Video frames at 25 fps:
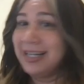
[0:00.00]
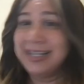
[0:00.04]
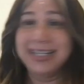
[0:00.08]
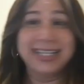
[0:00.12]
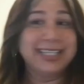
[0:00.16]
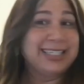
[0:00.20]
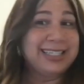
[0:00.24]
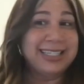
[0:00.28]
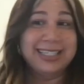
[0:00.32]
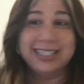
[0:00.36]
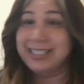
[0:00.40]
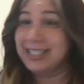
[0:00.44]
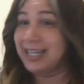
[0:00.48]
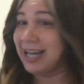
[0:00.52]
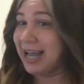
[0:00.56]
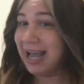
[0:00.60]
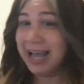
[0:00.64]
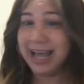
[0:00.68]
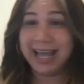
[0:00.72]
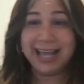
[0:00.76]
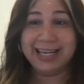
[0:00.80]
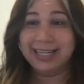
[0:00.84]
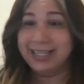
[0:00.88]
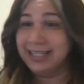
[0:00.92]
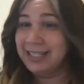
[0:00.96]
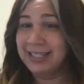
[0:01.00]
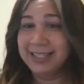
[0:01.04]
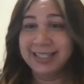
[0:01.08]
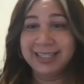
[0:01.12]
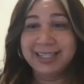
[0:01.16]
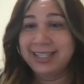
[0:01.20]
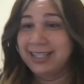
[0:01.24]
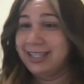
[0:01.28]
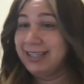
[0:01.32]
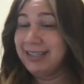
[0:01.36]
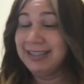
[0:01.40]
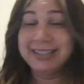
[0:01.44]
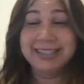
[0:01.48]
This is not,
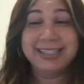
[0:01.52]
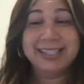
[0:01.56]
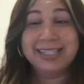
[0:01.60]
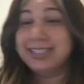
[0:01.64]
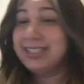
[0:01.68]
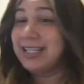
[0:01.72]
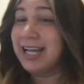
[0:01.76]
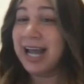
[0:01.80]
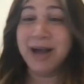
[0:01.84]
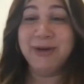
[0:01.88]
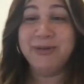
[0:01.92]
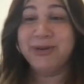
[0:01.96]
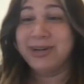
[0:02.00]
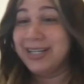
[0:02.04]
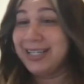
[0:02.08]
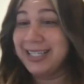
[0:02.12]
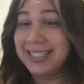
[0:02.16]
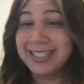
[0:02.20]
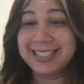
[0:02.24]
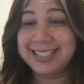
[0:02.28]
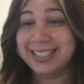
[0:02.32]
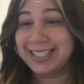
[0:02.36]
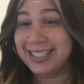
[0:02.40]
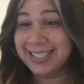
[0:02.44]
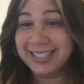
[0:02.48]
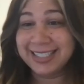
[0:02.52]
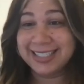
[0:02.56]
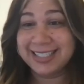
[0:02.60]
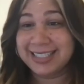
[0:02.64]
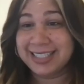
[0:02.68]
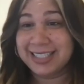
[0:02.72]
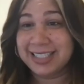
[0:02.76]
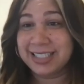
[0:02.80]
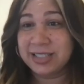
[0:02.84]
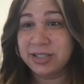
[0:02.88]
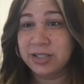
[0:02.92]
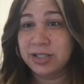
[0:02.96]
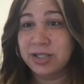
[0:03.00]
this is not what this is,
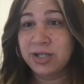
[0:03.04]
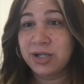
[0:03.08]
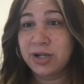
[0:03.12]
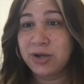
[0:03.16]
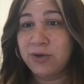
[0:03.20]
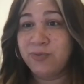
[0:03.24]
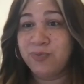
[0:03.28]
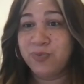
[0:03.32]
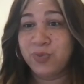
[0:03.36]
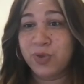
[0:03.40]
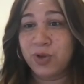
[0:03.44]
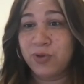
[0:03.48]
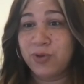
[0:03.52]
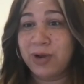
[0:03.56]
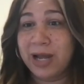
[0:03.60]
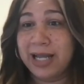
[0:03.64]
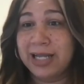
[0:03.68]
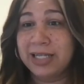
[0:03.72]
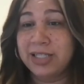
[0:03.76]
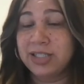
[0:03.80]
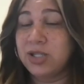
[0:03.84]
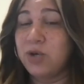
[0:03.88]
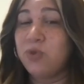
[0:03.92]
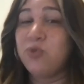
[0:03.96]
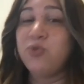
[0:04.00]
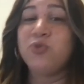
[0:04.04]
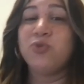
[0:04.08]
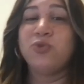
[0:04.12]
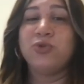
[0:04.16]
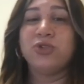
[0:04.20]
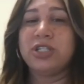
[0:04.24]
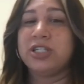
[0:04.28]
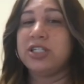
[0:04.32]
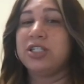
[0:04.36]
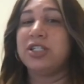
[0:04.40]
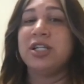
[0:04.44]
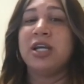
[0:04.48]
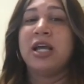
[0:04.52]
right? So we
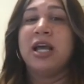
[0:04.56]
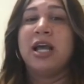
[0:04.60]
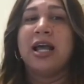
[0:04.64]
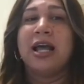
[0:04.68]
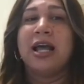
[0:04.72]
just,